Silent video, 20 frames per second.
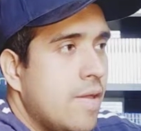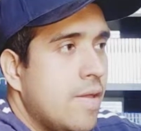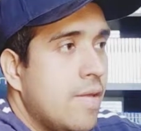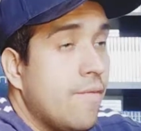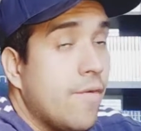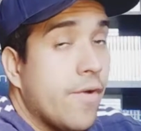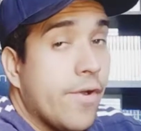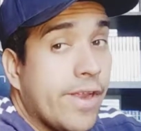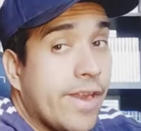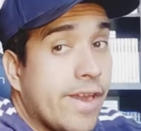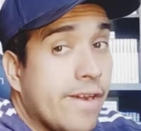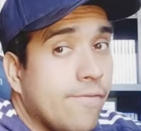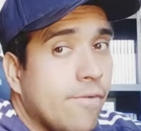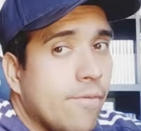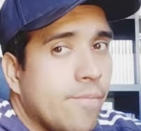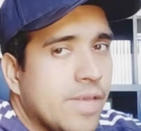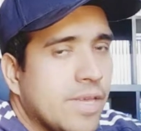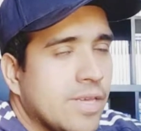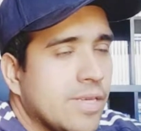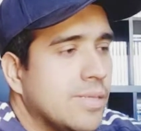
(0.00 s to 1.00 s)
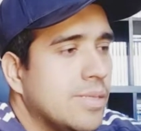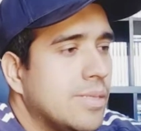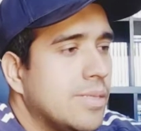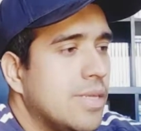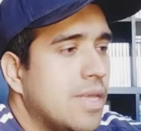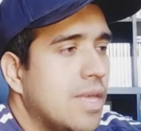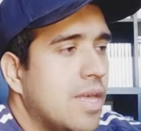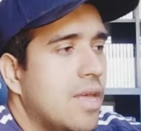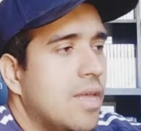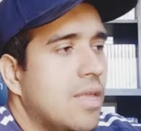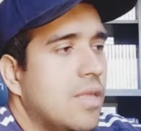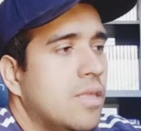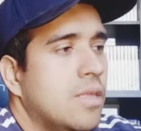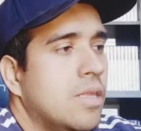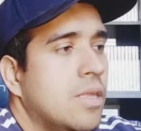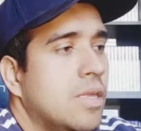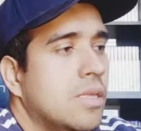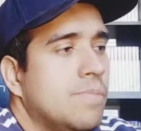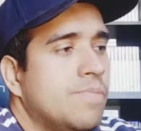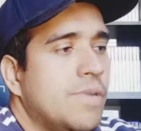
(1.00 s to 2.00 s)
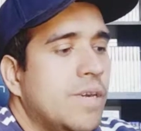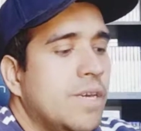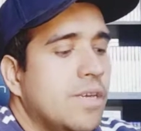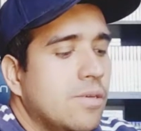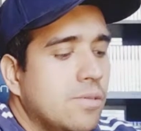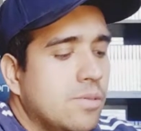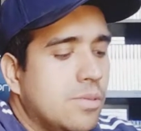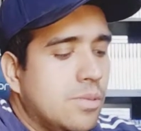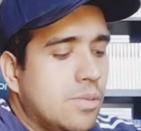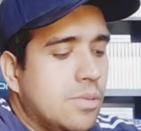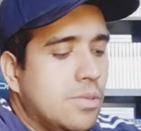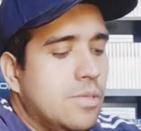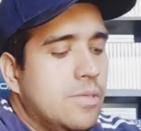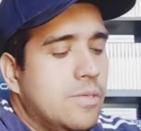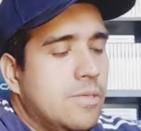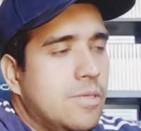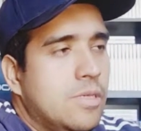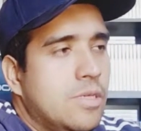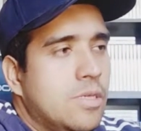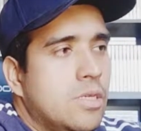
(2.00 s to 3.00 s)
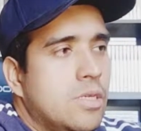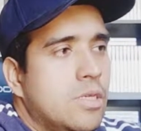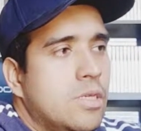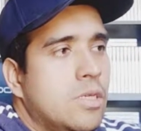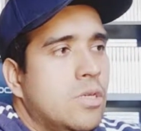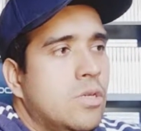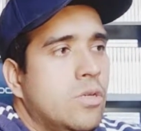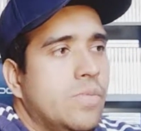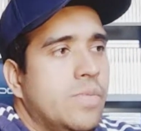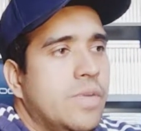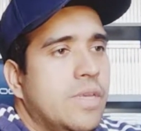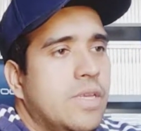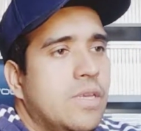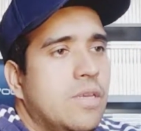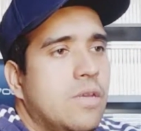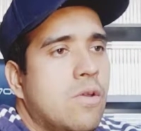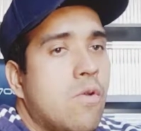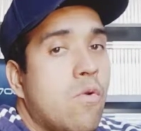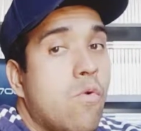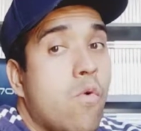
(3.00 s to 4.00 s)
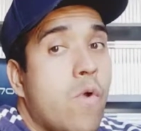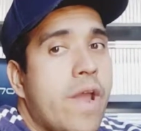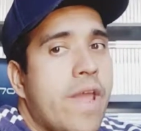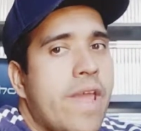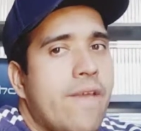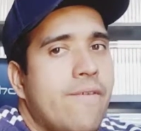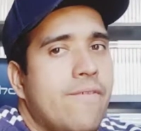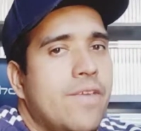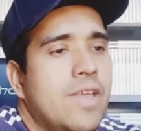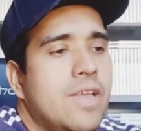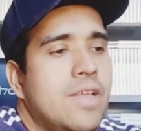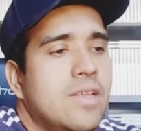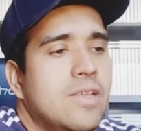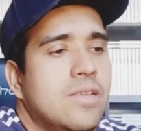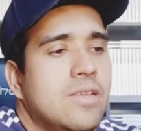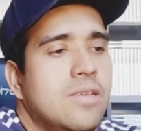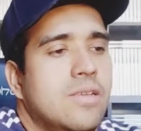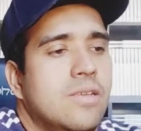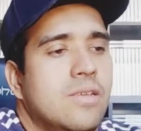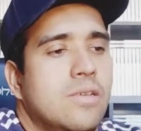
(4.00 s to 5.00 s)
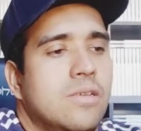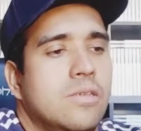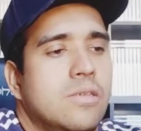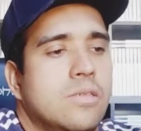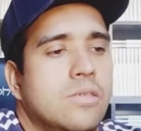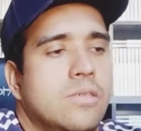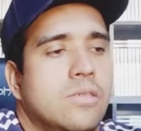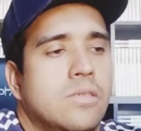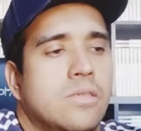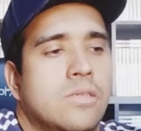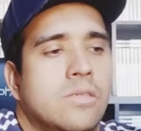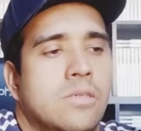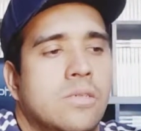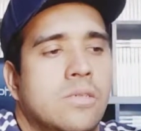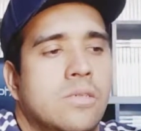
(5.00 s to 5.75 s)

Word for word: Very careful because these piles could be quite heavy. Oh.